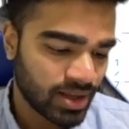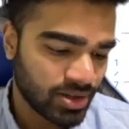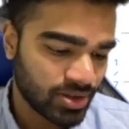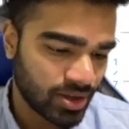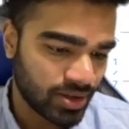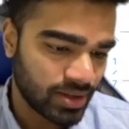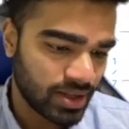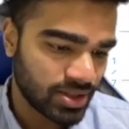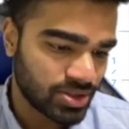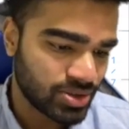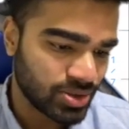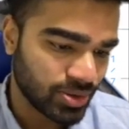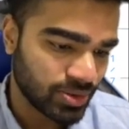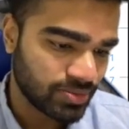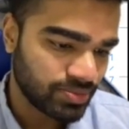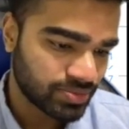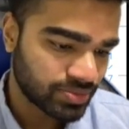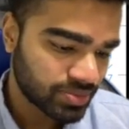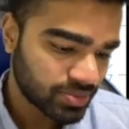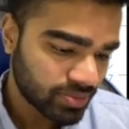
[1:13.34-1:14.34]
let's do it.
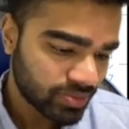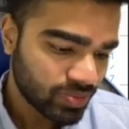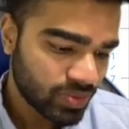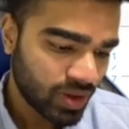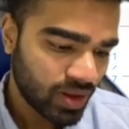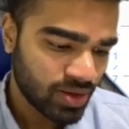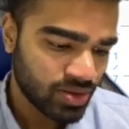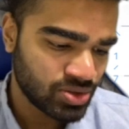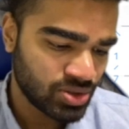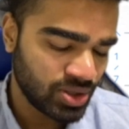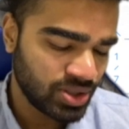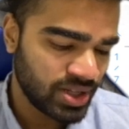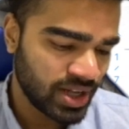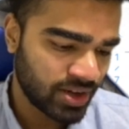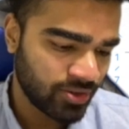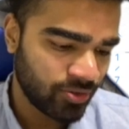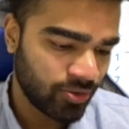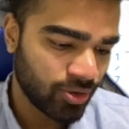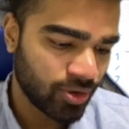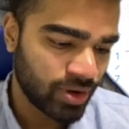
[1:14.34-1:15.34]
So you take
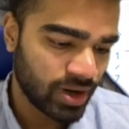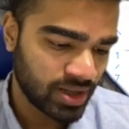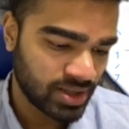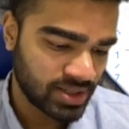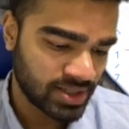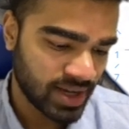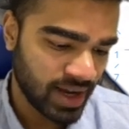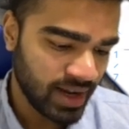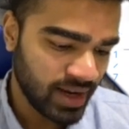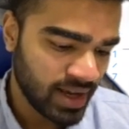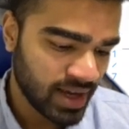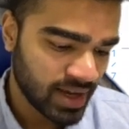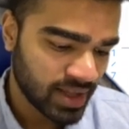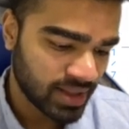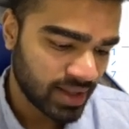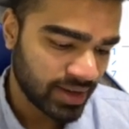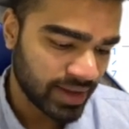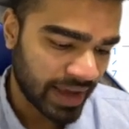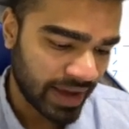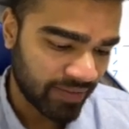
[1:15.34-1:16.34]
4 outside, then
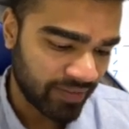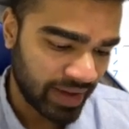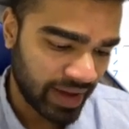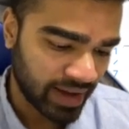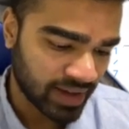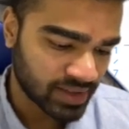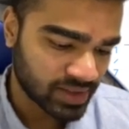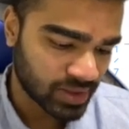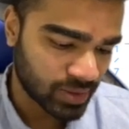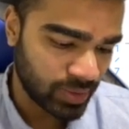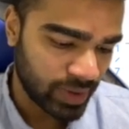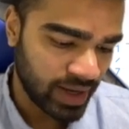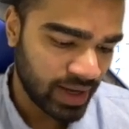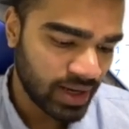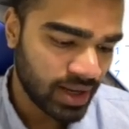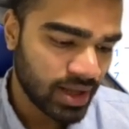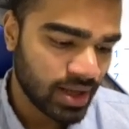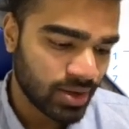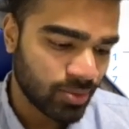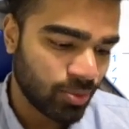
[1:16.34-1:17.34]
you have x squared.
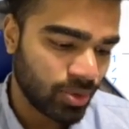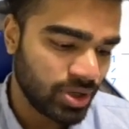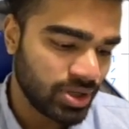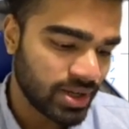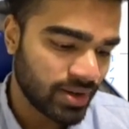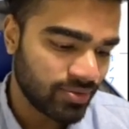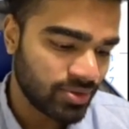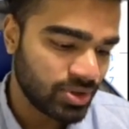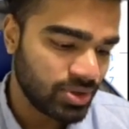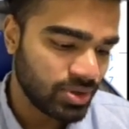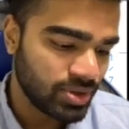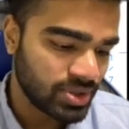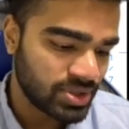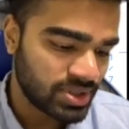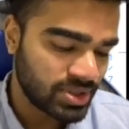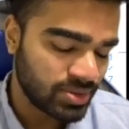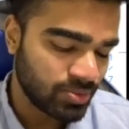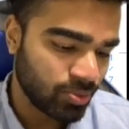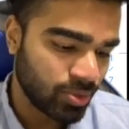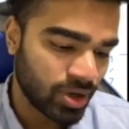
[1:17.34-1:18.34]
What you have to do is,
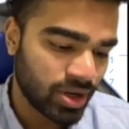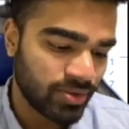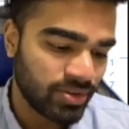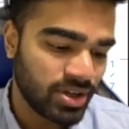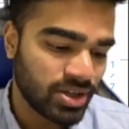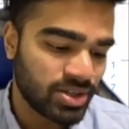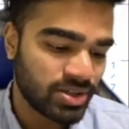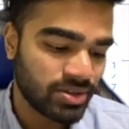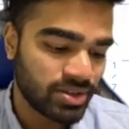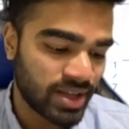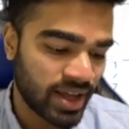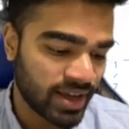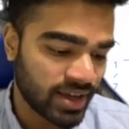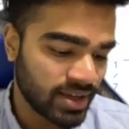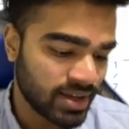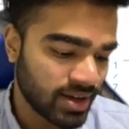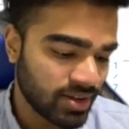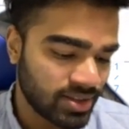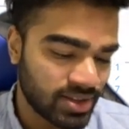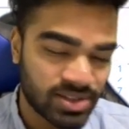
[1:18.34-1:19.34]
whatever you're taking
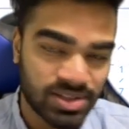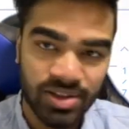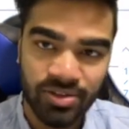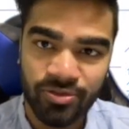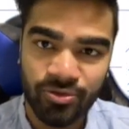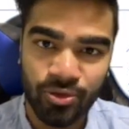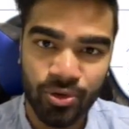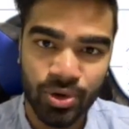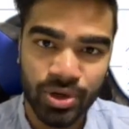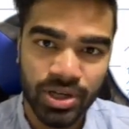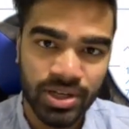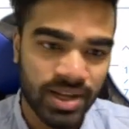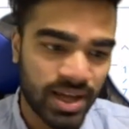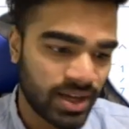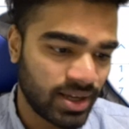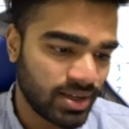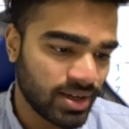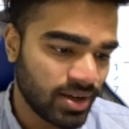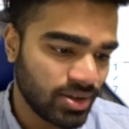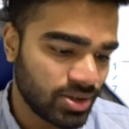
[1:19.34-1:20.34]
out, this is the 4 you're taking
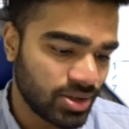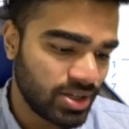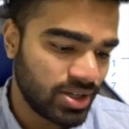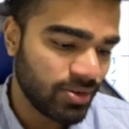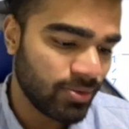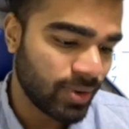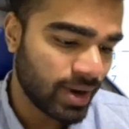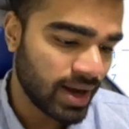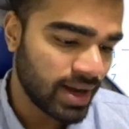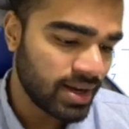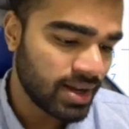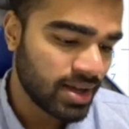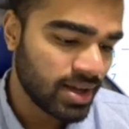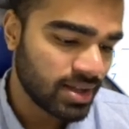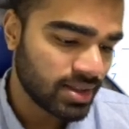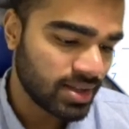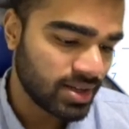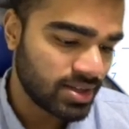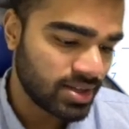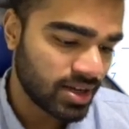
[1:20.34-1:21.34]
out, you divide
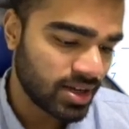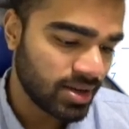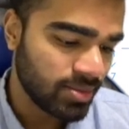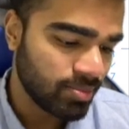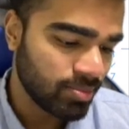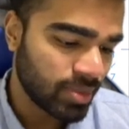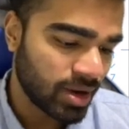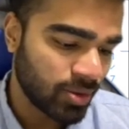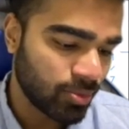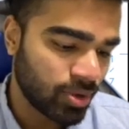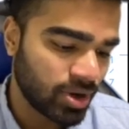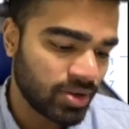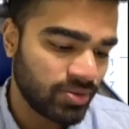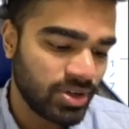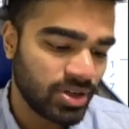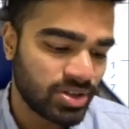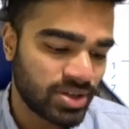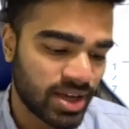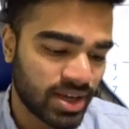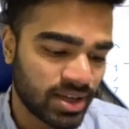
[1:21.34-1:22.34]
the term by whatever you're
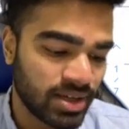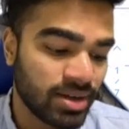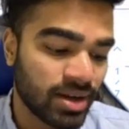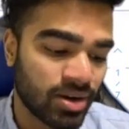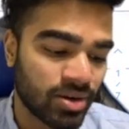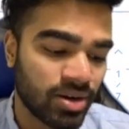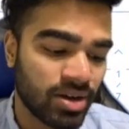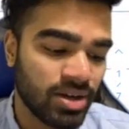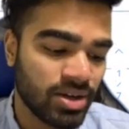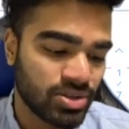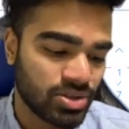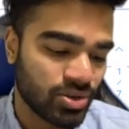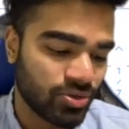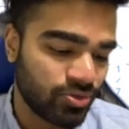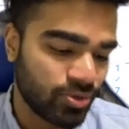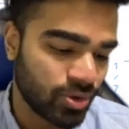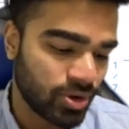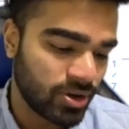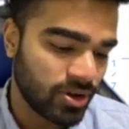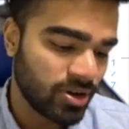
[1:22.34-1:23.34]
taking out. So
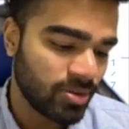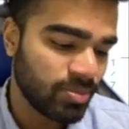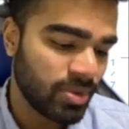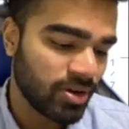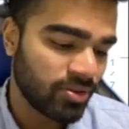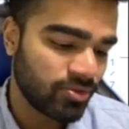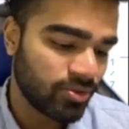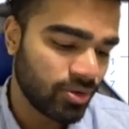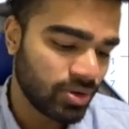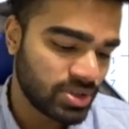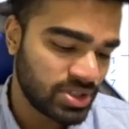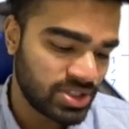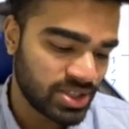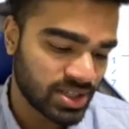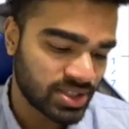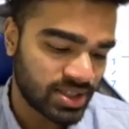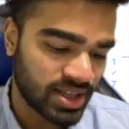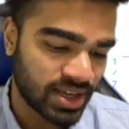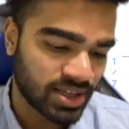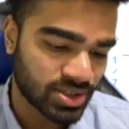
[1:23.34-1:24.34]
4 divided by 4 is just
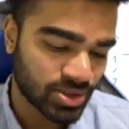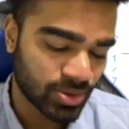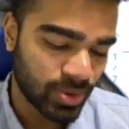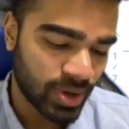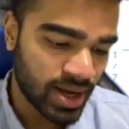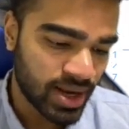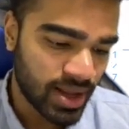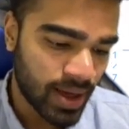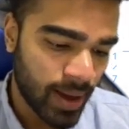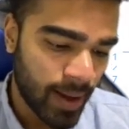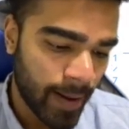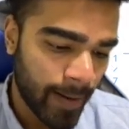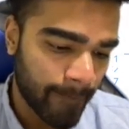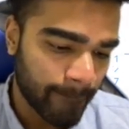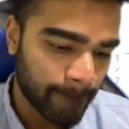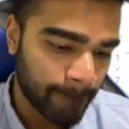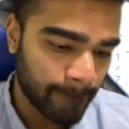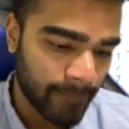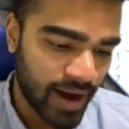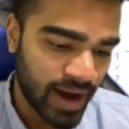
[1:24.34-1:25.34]
x squared,
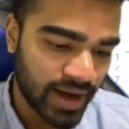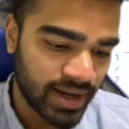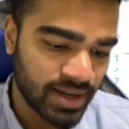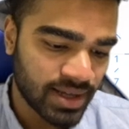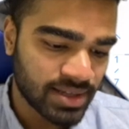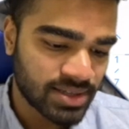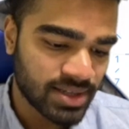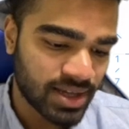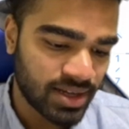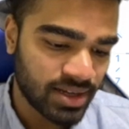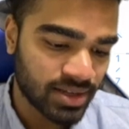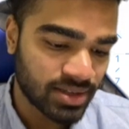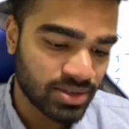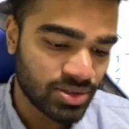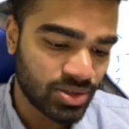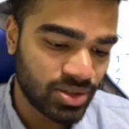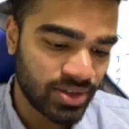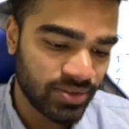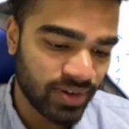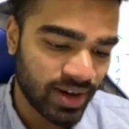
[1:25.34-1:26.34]
minus, and you
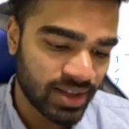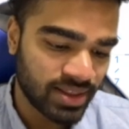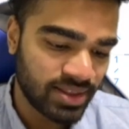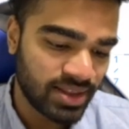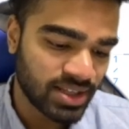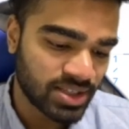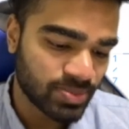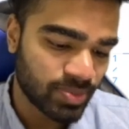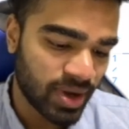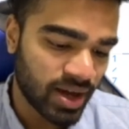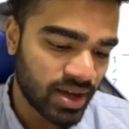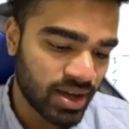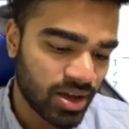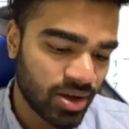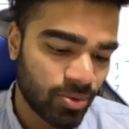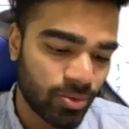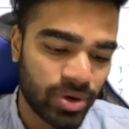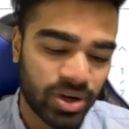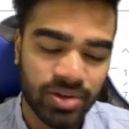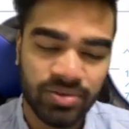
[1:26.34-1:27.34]
divide this by
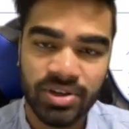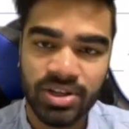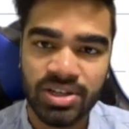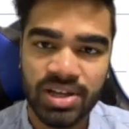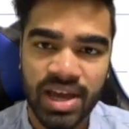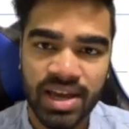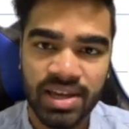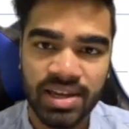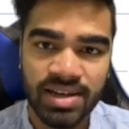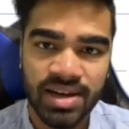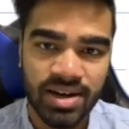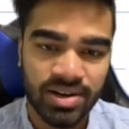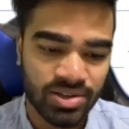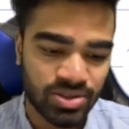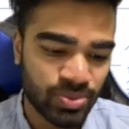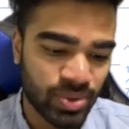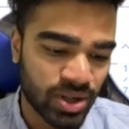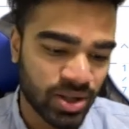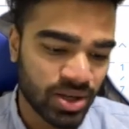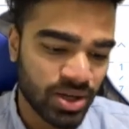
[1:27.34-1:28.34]
whatever you're taking out as
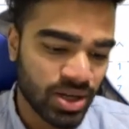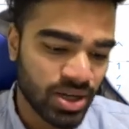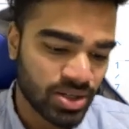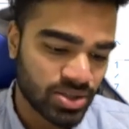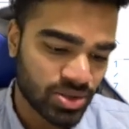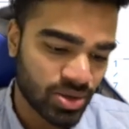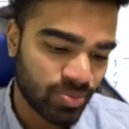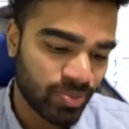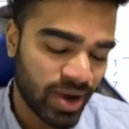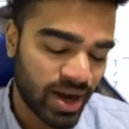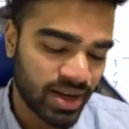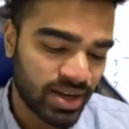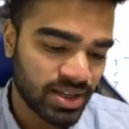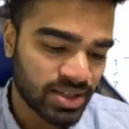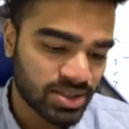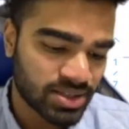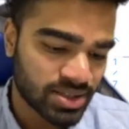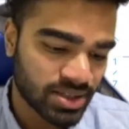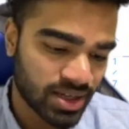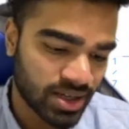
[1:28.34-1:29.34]
well. So
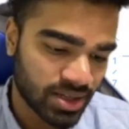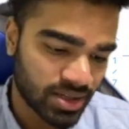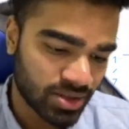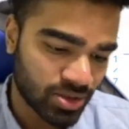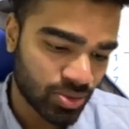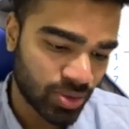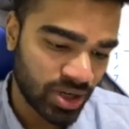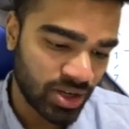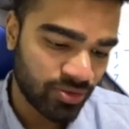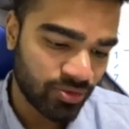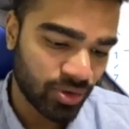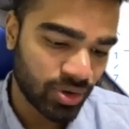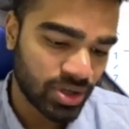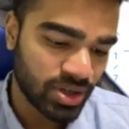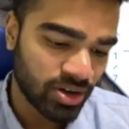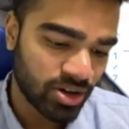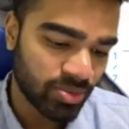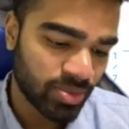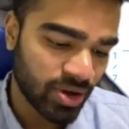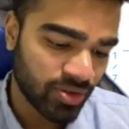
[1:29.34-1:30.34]
minus 24
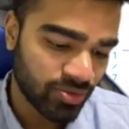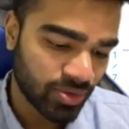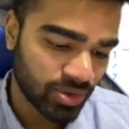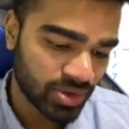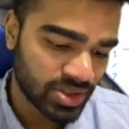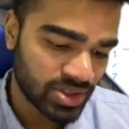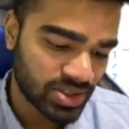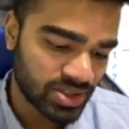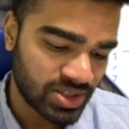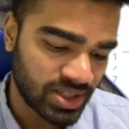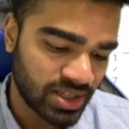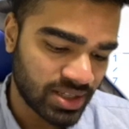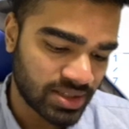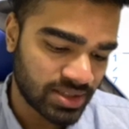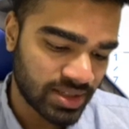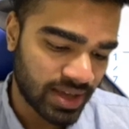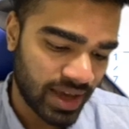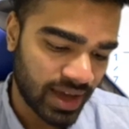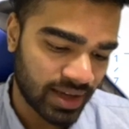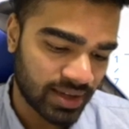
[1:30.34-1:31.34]
divided by 4 is
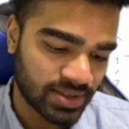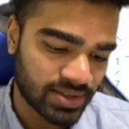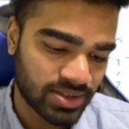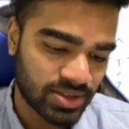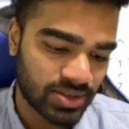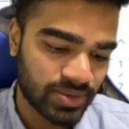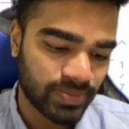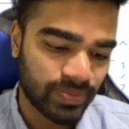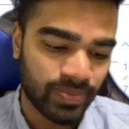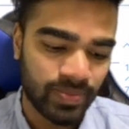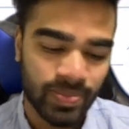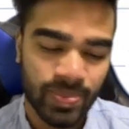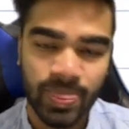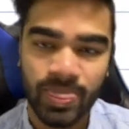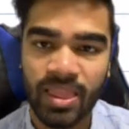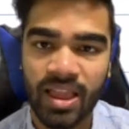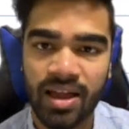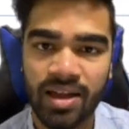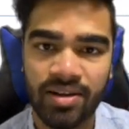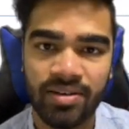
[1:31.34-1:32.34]
6x,
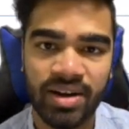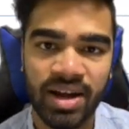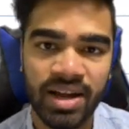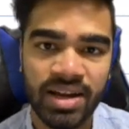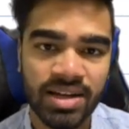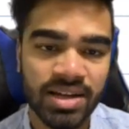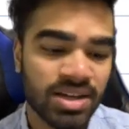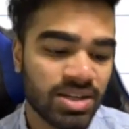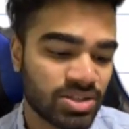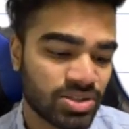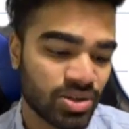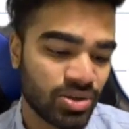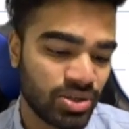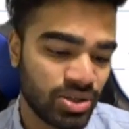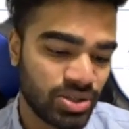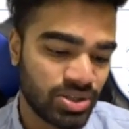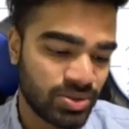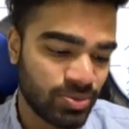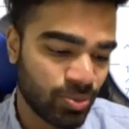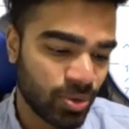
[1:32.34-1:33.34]
right? So
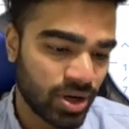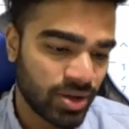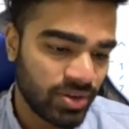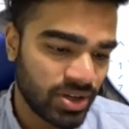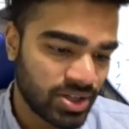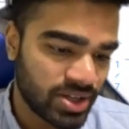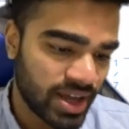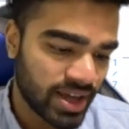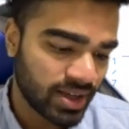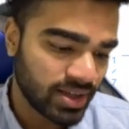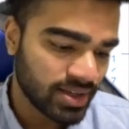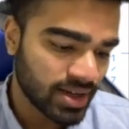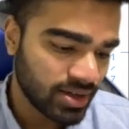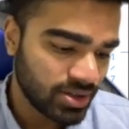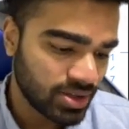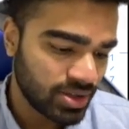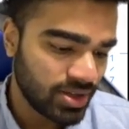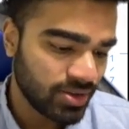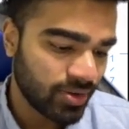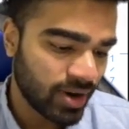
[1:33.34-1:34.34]
whatever you're taking out, you
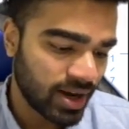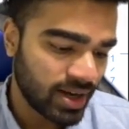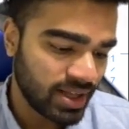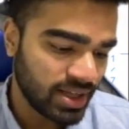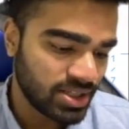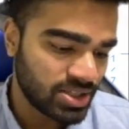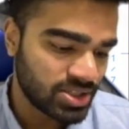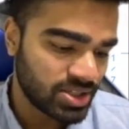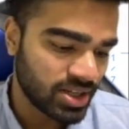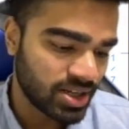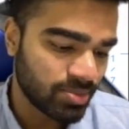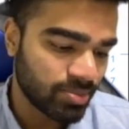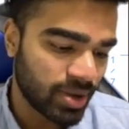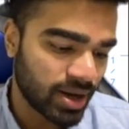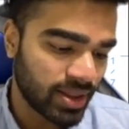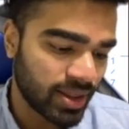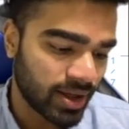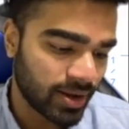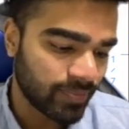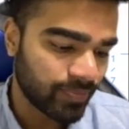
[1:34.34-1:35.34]
divide each term by
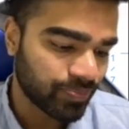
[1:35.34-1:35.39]
that.